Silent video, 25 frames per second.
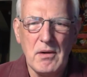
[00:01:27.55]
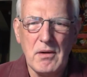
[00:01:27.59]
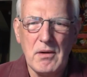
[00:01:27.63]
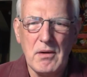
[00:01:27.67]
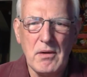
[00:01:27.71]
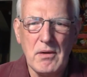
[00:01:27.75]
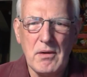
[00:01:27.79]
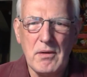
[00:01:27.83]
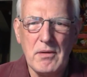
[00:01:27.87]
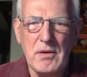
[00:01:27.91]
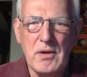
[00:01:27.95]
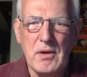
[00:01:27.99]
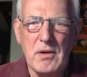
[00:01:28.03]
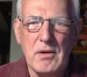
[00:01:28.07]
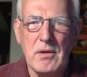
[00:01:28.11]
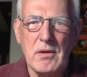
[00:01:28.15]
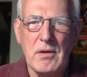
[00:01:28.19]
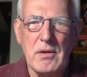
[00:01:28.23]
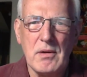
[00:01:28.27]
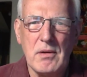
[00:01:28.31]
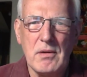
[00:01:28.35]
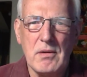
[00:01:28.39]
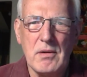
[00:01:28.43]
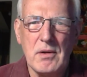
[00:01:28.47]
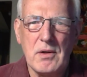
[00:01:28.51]
The
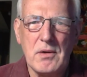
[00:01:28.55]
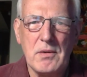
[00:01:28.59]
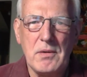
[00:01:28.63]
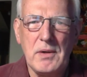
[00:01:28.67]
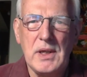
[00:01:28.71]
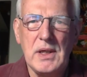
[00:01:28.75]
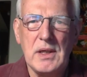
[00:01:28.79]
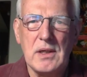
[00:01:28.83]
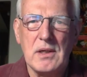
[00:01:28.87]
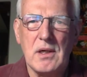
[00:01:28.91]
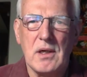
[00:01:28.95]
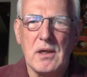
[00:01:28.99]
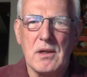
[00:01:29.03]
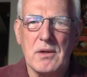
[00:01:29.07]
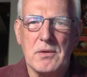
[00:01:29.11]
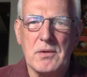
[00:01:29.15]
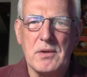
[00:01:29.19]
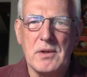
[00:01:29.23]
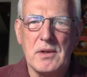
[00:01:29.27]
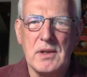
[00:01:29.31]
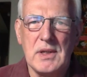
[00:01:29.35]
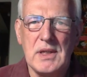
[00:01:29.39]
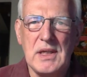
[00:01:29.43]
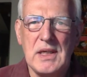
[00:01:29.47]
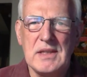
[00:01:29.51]
Kriya
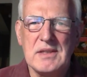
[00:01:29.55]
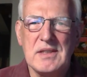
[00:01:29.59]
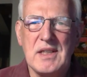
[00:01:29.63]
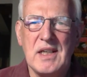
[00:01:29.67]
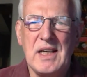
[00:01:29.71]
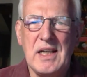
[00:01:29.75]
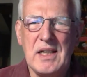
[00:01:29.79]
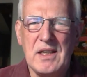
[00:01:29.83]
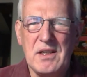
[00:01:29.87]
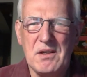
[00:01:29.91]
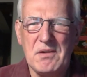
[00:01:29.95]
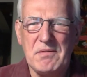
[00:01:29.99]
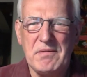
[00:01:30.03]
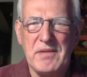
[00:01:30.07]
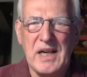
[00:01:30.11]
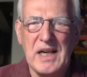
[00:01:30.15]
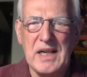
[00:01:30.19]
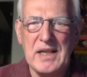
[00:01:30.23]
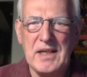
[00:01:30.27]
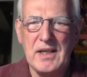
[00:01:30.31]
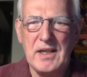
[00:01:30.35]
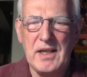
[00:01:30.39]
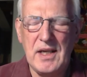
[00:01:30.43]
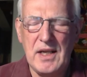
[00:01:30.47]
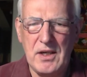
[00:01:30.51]
Tantra is again
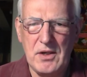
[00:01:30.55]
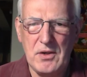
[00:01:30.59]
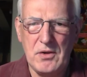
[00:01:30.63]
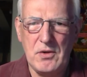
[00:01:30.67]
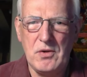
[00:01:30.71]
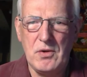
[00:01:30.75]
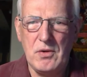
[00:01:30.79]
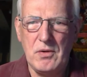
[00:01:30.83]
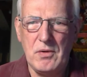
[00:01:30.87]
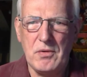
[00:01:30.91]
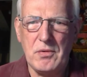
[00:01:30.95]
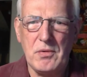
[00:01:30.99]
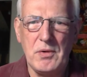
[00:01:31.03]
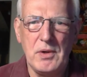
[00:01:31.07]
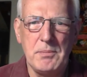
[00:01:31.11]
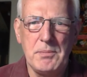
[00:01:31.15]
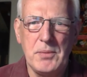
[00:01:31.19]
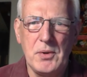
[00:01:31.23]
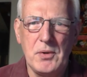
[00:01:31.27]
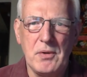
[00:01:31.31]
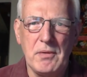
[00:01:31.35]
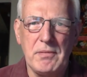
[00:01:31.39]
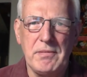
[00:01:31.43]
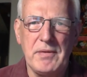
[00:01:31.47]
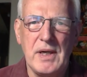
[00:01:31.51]
divided into three
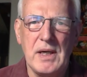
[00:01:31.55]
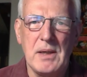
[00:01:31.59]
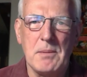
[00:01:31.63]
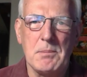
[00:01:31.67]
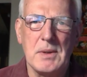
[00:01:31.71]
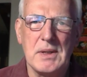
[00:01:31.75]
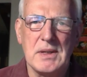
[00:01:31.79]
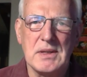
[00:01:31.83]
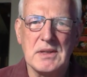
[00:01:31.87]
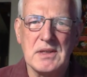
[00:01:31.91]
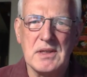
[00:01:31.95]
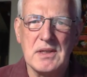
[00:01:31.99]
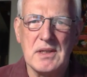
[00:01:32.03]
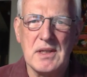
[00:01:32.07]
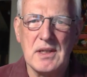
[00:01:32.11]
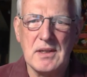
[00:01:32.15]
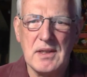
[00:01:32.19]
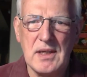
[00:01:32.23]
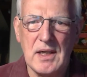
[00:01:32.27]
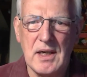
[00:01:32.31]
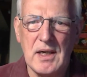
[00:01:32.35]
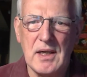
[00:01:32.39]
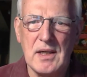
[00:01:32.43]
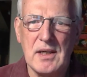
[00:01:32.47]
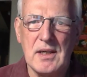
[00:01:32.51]
Buddha families,
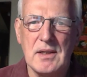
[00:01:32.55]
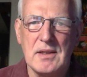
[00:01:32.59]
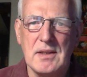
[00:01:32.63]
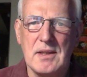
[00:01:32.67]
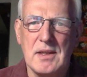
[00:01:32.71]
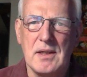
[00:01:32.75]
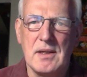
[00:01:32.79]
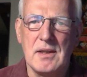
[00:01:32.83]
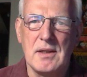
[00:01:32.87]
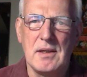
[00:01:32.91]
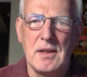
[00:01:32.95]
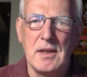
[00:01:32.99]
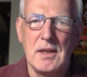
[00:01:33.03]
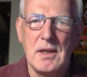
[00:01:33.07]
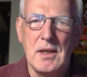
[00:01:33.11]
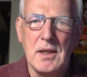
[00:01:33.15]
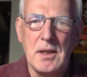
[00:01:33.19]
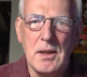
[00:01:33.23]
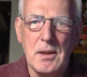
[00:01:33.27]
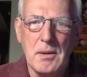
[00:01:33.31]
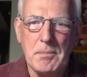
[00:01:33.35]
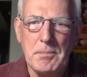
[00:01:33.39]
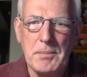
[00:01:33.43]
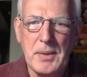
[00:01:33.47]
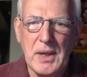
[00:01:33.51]
Tatagata,
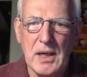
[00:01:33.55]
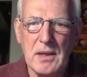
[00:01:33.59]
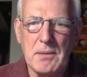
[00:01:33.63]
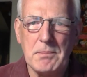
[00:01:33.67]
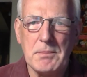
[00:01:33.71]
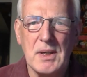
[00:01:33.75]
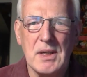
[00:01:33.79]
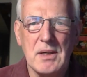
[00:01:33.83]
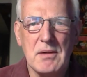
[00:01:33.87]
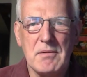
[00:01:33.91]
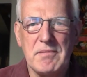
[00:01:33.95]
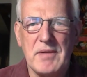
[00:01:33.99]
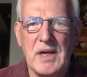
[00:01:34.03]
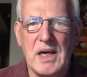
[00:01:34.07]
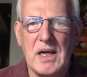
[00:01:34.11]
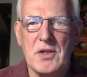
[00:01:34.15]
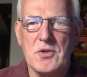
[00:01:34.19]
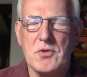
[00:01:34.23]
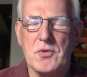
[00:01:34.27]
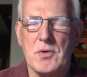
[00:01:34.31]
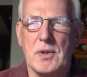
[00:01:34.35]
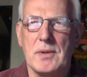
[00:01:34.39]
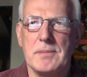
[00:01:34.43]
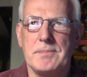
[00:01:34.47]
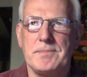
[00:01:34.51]
Padma, and
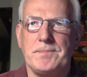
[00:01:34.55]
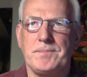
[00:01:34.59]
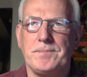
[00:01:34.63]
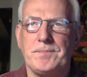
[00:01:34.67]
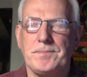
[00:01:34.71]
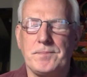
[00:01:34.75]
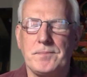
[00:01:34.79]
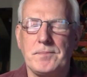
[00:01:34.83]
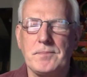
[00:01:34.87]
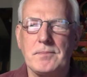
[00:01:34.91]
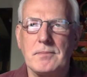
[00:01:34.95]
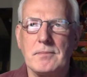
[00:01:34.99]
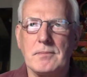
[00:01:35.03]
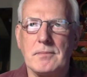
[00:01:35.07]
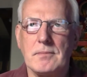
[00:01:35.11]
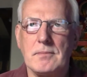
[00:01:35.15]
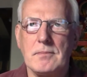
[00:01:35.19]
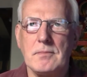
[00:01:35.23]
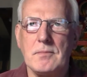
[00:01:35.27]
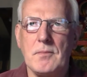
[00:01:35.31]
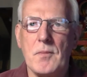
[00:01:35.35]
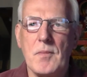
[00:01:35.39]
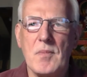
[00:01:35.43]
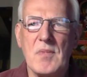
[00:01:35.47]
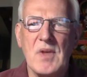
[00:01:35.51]
Vajra.
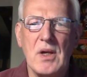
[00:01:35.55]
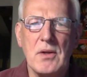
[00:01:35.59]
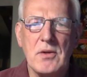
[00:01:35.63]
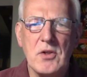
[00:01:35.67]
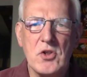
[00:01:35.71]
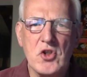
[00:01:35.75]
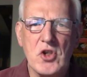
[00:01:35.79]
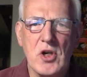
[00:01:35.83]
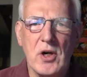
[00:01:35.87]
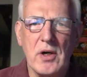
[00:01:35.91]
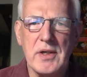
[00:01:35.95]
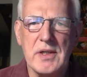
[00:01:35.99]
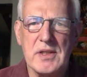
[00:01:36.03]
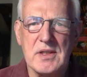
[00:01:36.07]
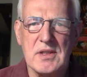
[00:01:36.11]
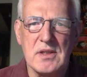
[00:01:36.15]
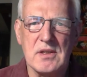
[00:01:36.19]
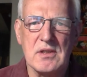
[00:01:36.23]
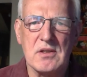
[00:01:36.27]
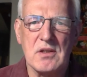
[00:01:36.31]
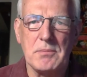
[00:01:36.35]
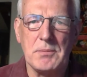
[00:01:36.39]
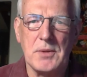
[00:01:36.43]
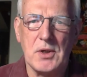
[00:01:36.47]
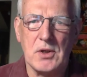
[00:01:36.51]
The Charya
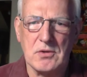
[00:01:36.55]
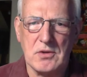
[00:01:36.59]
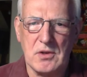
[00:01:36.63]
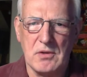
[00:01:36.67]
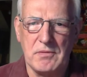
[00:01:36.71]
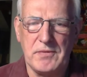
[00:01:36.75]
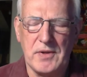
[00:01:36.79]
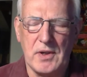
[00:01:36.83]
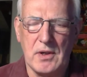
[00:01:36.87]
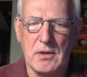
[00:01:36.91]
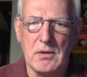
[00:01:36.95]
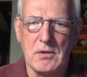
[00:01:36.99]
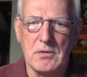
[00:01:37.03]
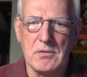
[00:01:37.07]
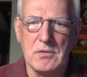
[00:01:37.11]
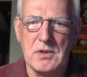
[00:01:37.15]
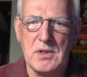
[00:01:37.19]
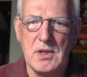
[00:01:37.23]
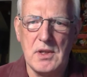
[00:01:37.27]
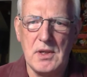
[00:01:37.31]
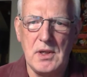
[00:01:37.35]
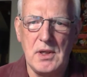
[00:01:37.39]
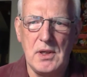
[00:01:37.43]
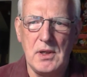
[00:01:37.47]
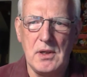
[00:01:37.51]
system also follows
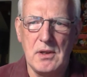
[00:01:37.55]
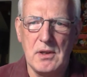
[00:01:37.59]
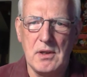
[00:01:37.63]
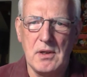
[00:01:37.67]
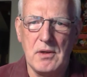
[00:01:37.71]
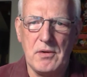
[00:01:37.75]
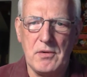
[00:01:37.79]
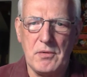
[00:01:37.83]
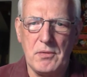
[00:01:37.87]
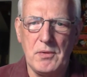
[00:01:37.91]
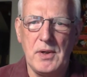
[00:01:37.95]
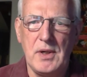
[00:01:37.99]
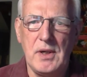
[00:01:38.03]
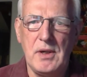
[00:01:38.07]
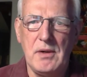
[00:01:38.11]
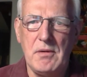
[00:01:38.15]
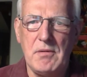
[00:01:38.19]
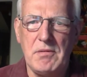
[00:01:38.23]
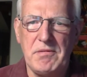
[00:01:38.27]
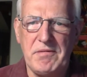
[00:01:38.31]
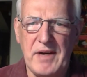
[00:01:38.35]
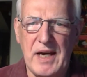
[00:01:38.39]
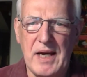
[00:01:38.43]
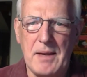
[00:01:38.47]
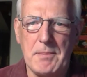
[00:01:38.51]
the three
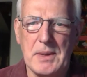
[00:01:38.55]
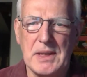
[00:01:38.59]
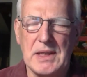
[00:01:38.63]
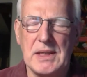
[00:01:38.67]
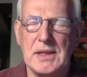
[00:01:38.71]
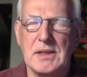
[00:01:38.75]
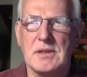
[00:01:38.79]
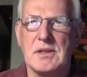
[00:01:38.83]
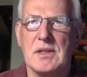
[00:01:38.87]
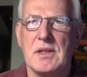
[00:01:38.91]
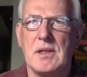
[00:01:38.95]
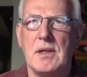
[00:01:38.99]
families.